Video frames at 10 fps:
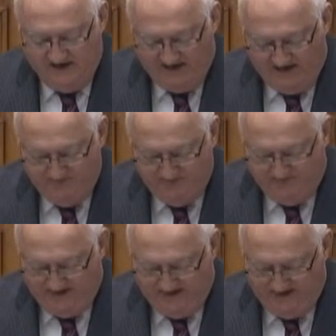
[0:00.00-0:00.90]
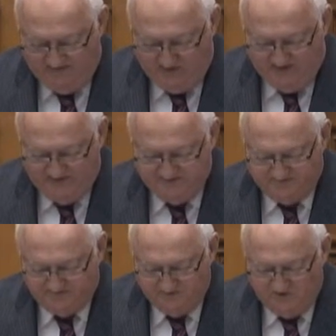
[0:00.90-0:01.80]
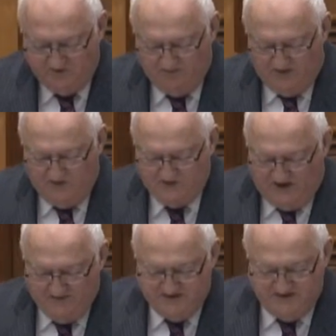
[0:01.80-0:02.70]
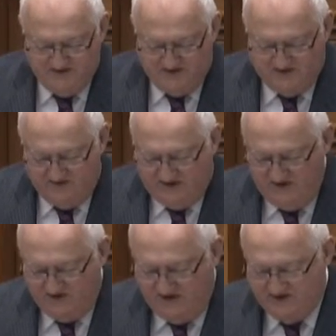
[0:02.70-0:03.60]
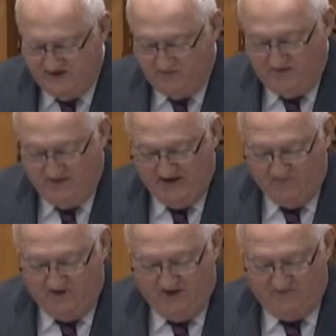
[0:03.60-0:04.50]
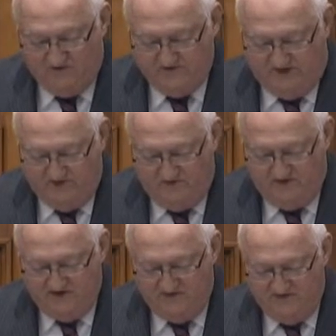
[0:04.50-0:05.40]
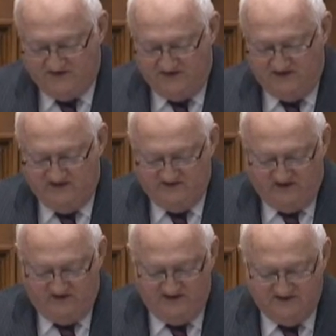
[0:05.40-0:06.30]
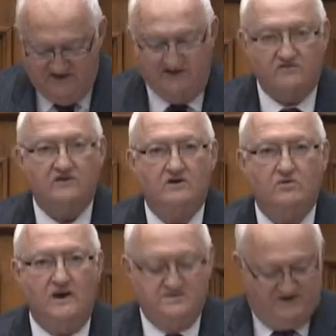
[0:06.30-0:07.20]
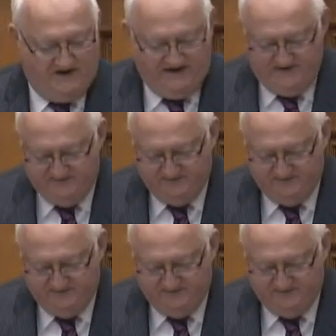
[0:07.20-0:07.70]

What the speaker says: can provide input to proposed options, such as any changes that would impact Brockville General, by visiting the Southeast LHIN's website.